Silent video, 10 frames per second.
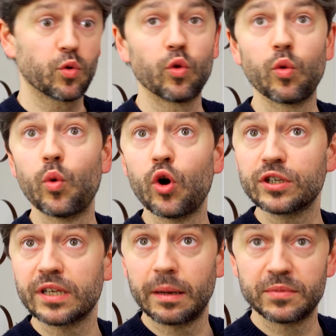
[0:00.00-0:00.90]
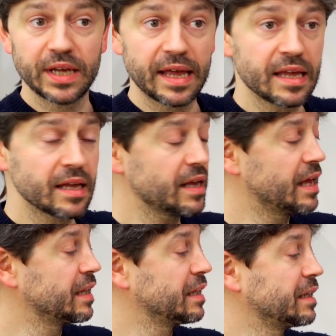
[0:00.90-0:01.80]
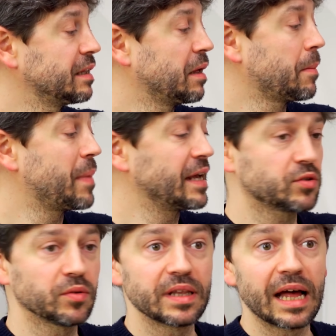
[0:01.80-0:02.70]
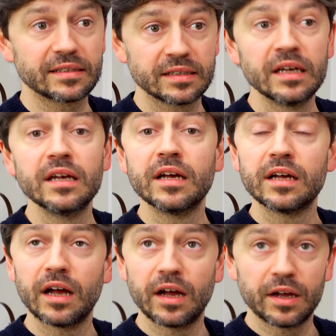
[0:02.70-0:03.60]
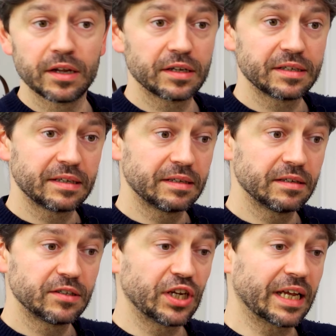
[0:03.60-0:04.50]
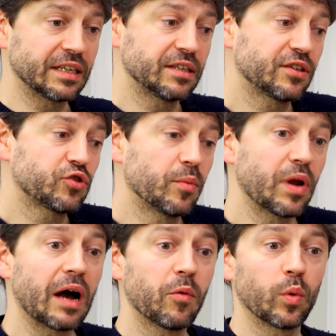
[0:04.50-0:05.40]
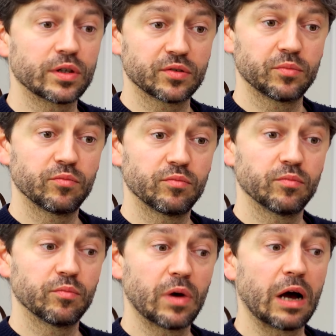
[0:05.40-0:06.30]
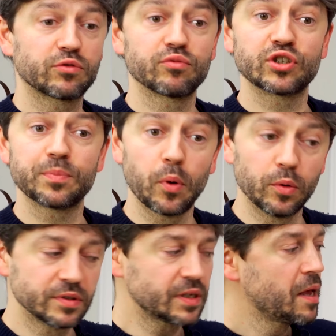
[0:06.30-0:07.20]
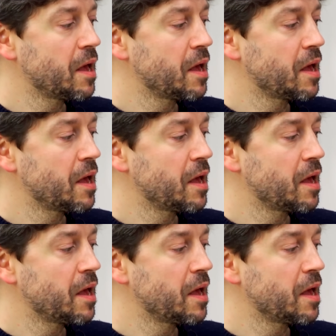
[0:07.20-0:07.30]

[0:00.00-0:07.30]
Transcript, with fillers: all the words that I'm saying, and based on that she can determine how to respond.